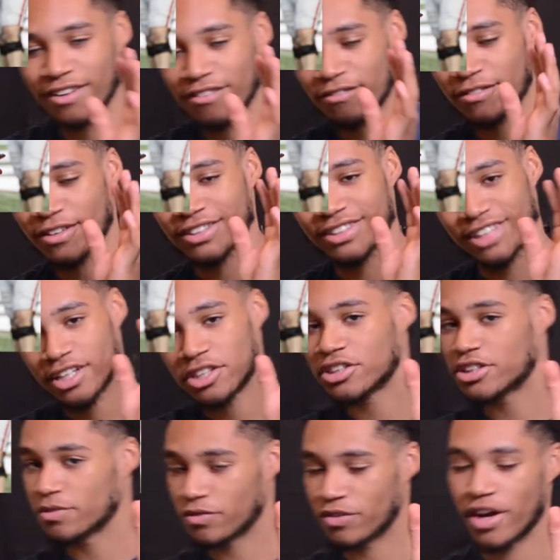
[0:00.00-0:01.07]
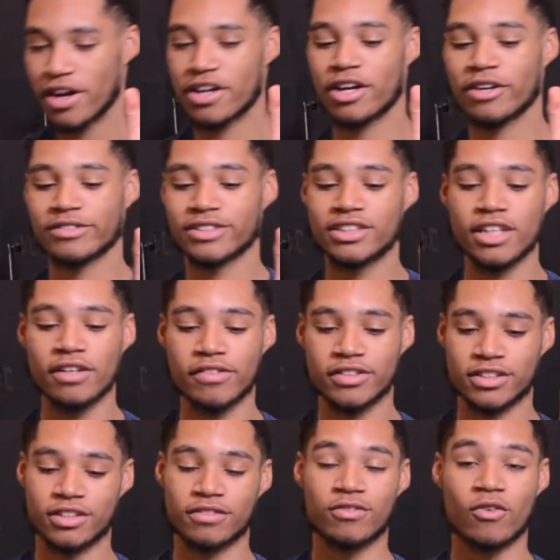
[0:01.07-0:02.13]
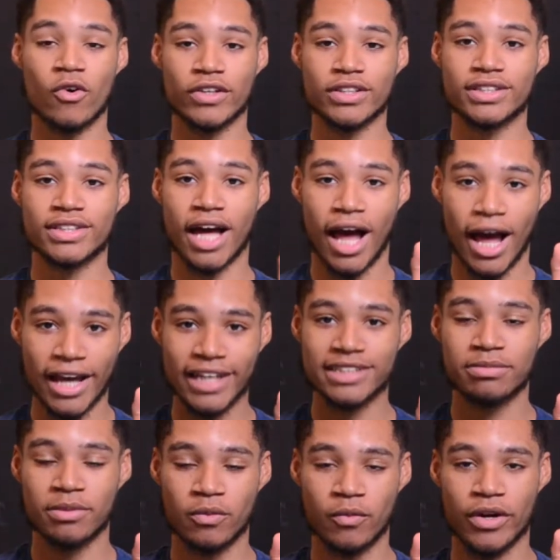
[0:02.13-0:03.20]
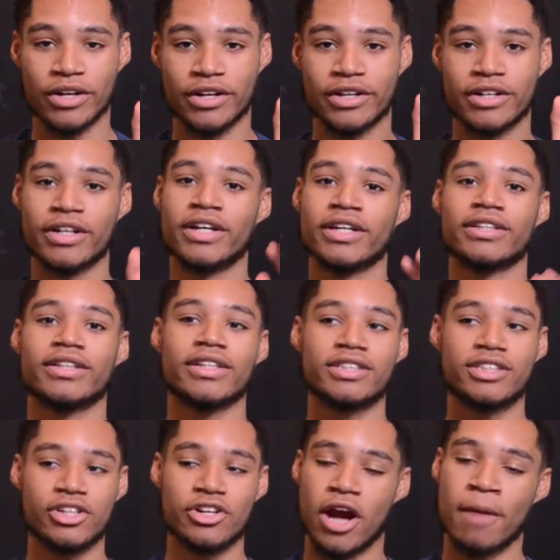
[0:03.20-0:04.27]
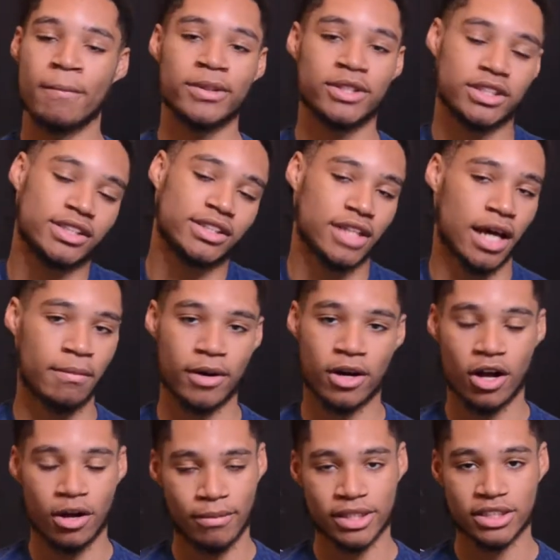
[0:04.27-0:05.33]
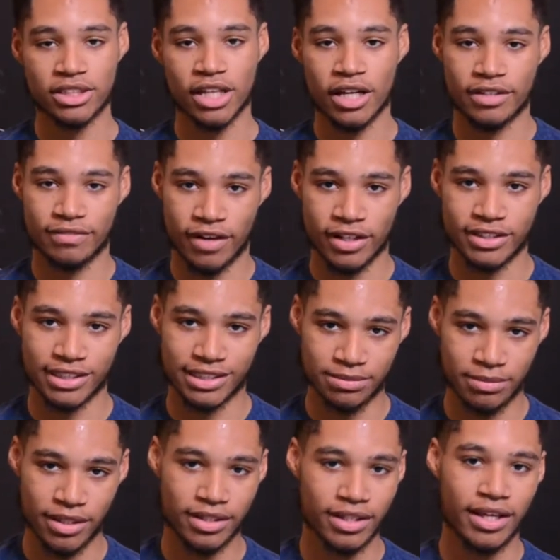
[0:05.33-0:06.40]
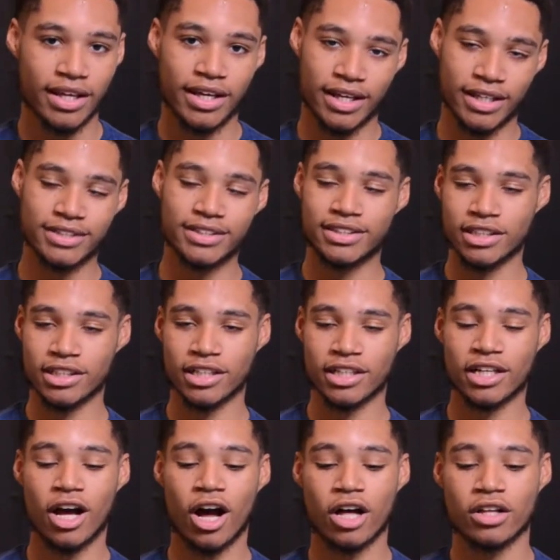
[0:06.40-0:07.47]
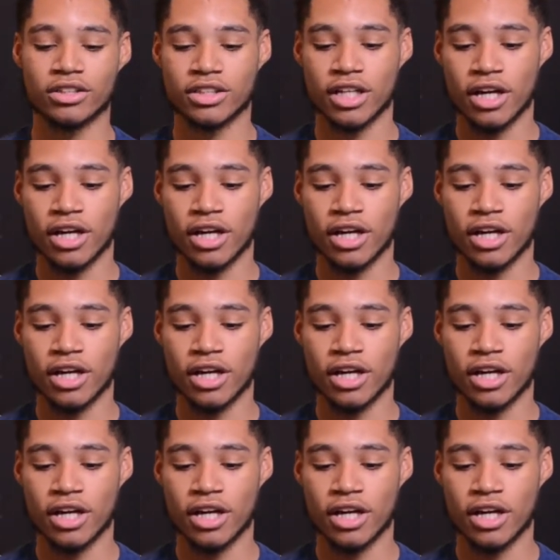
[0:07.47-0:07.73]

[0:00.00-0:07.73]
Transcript: because there's some very good receivers, and of course, the Heisman winner this year, I'm gonna call my shot. Devontae Smith is still in college,